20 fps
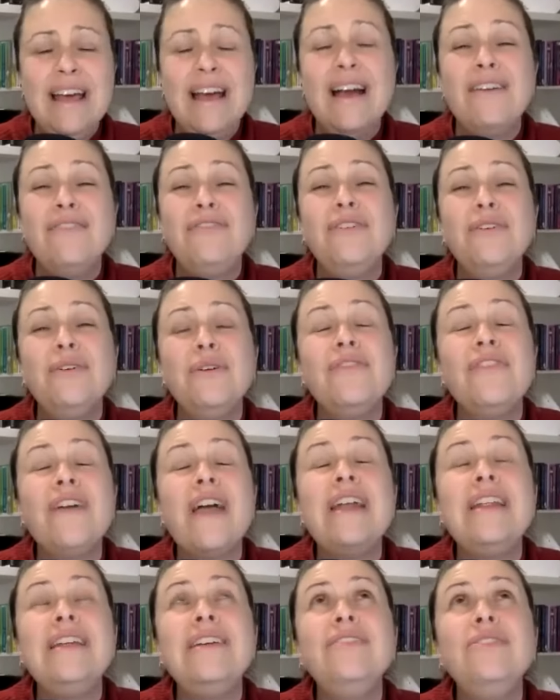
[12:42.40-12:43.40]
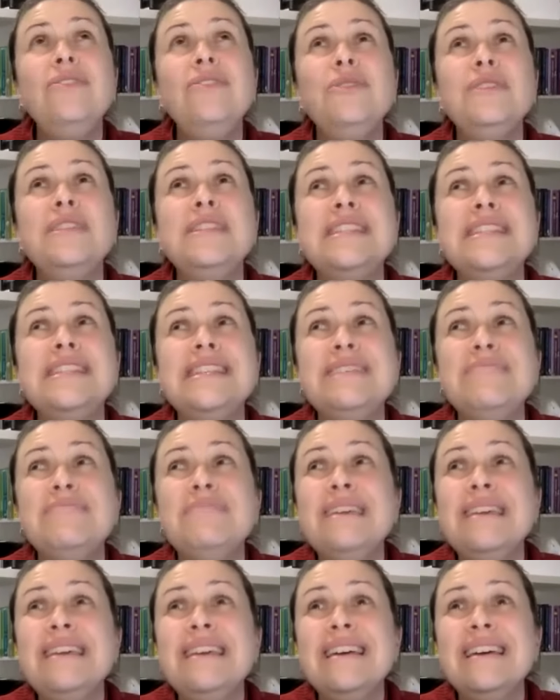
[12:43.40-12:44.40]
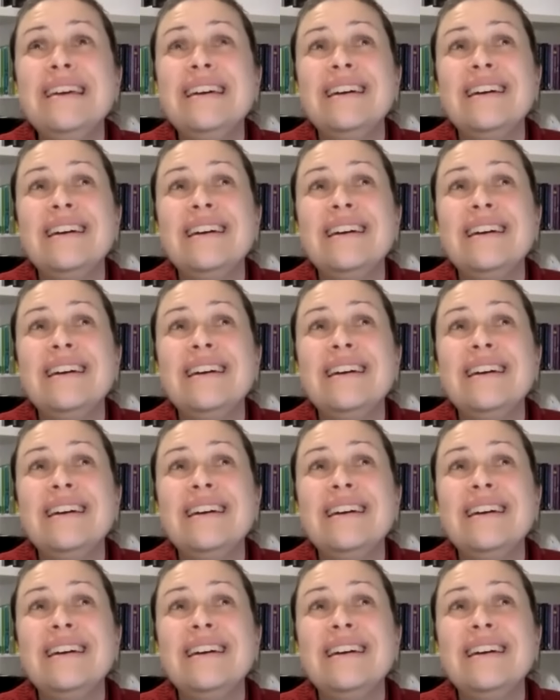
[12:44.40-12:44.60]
I feel if any of you could see me